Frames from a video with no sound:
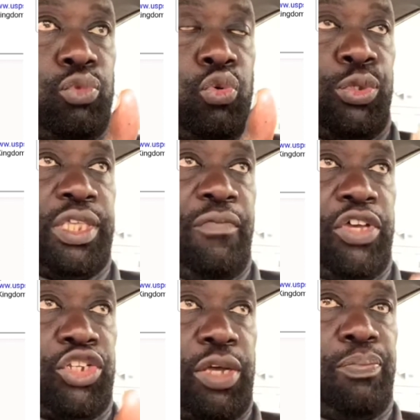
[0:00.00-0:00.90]
whoever
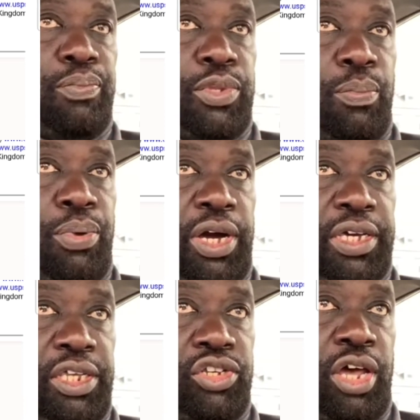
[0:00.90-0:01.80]
ship the
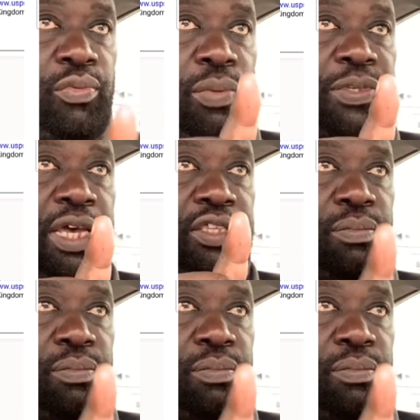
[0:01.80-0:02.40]
package or the website